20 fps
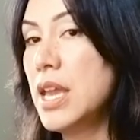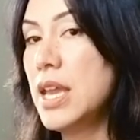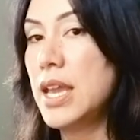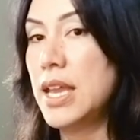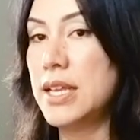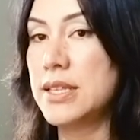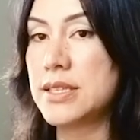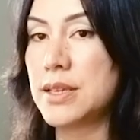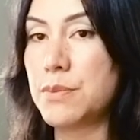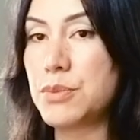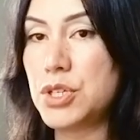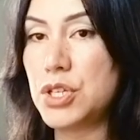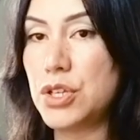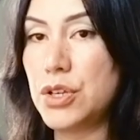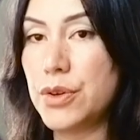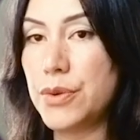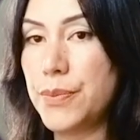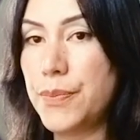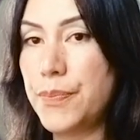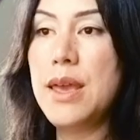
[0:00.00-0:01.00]
It's up to
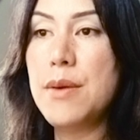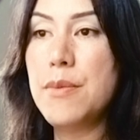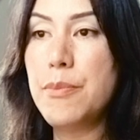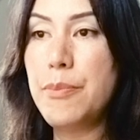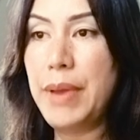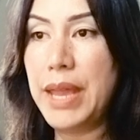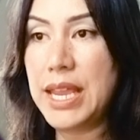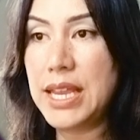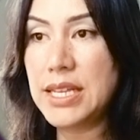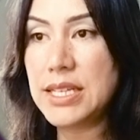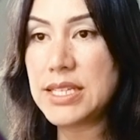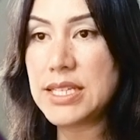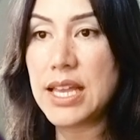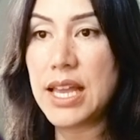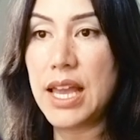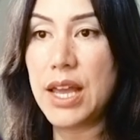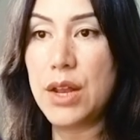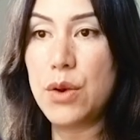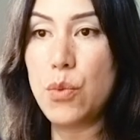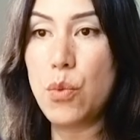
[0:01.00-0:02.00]
you. Paint
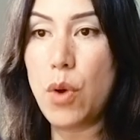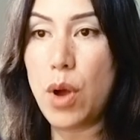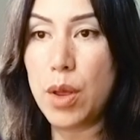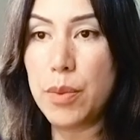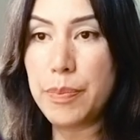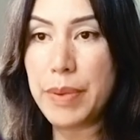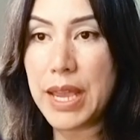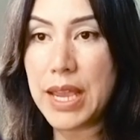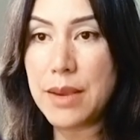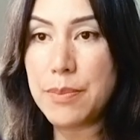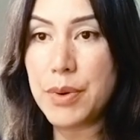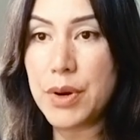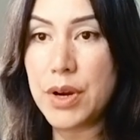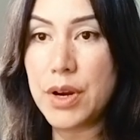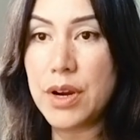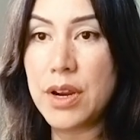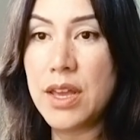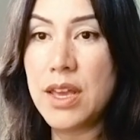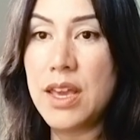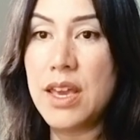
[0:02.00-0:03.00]
and
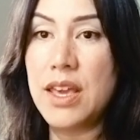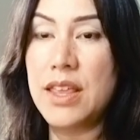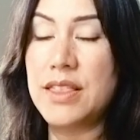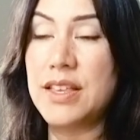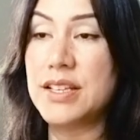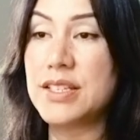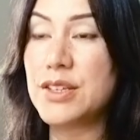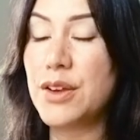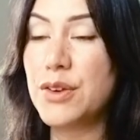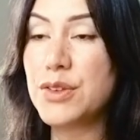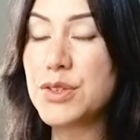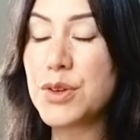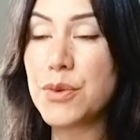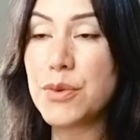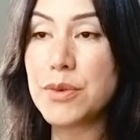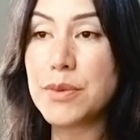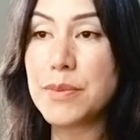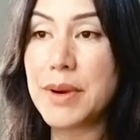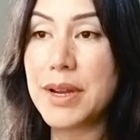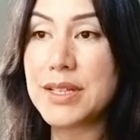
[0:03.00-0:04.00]
wallpaper. This also
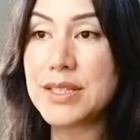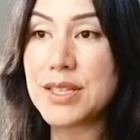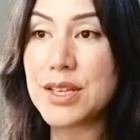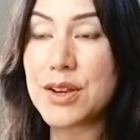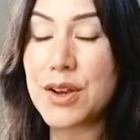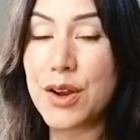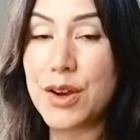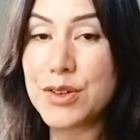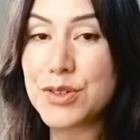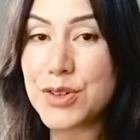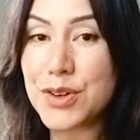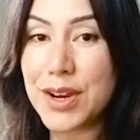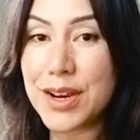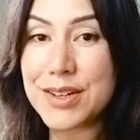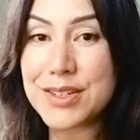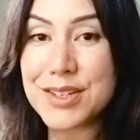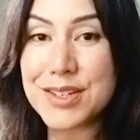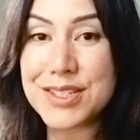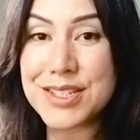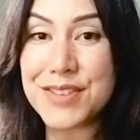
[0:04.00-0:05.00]
reminds the
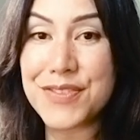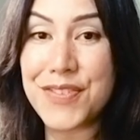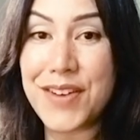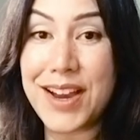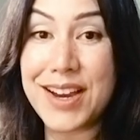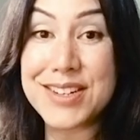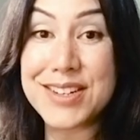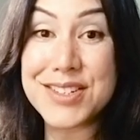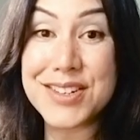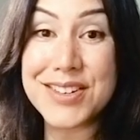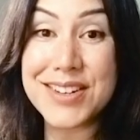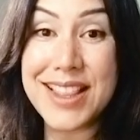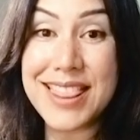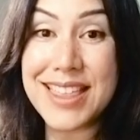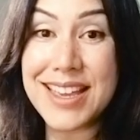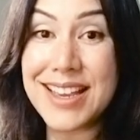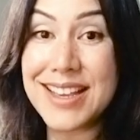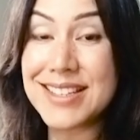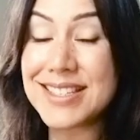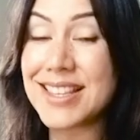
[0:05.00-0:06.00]
contractor to factor in
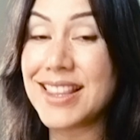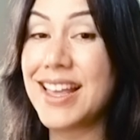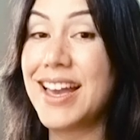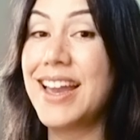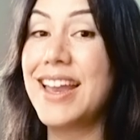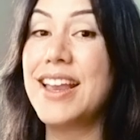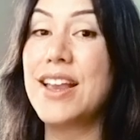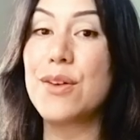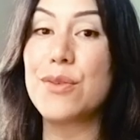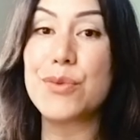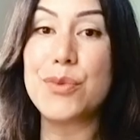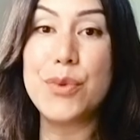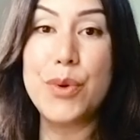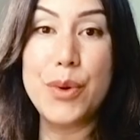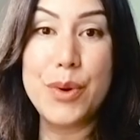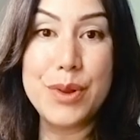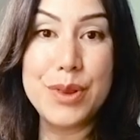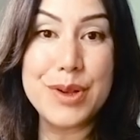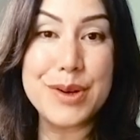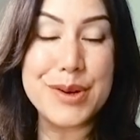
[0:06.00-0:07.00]
things like
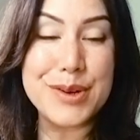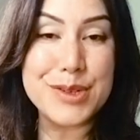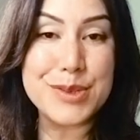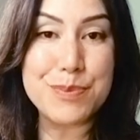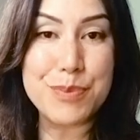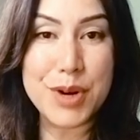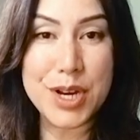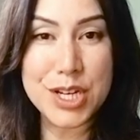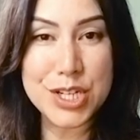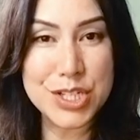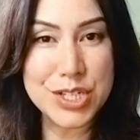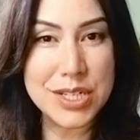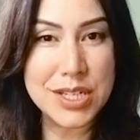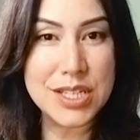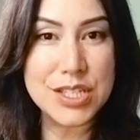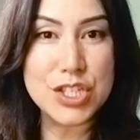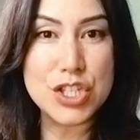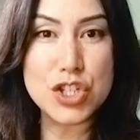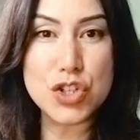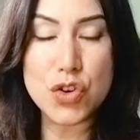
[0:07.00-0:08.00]
rollers,
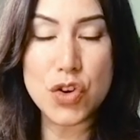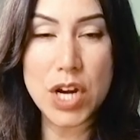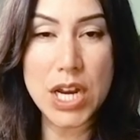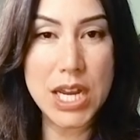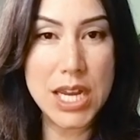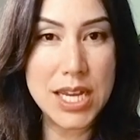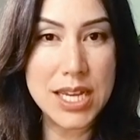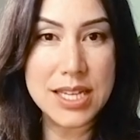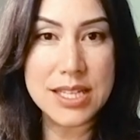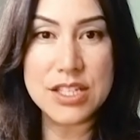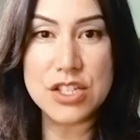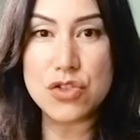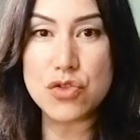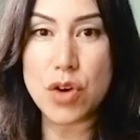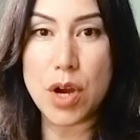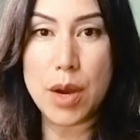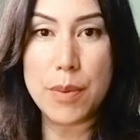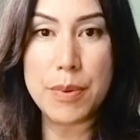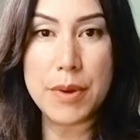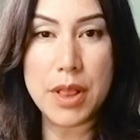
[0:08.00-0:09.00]
brushes, trays,
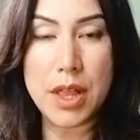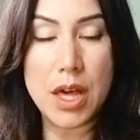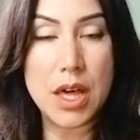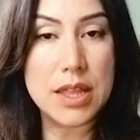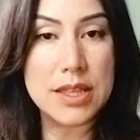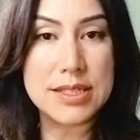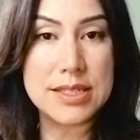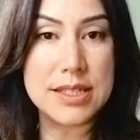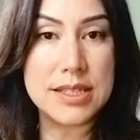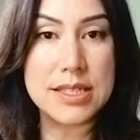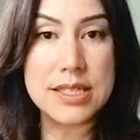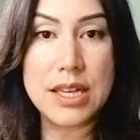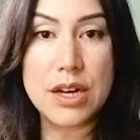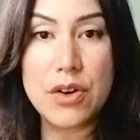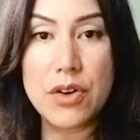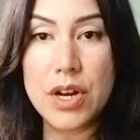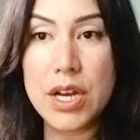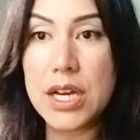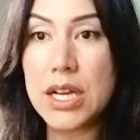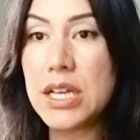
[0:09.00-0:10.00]
drop cloths,
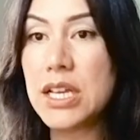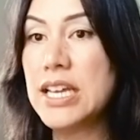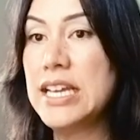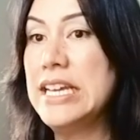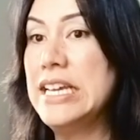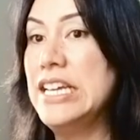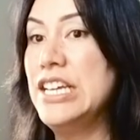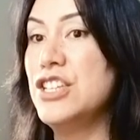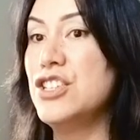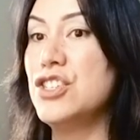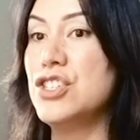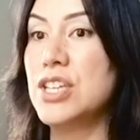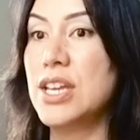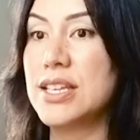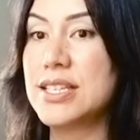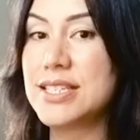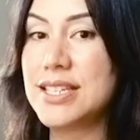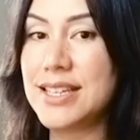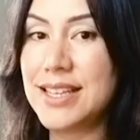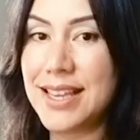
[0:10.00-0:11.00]
etc.,
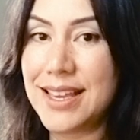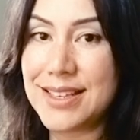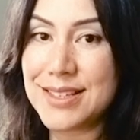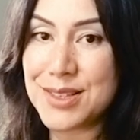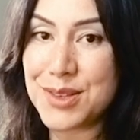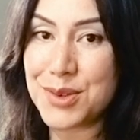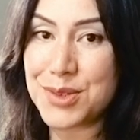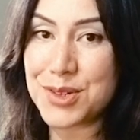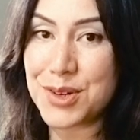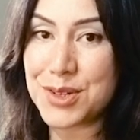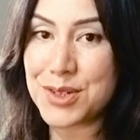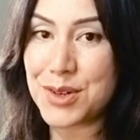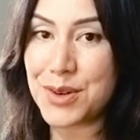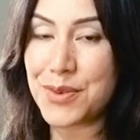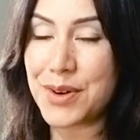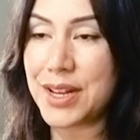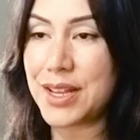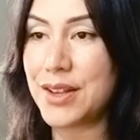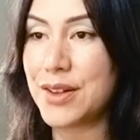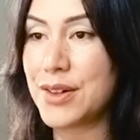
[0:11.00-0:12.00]
just in case those aren't
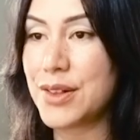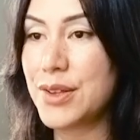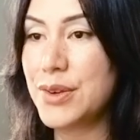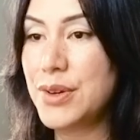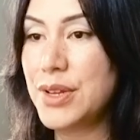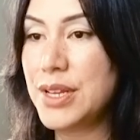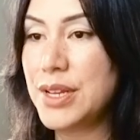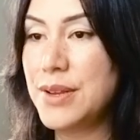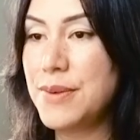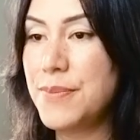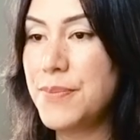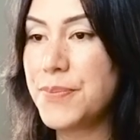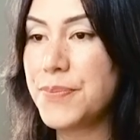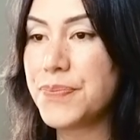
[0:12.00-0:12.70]
already included.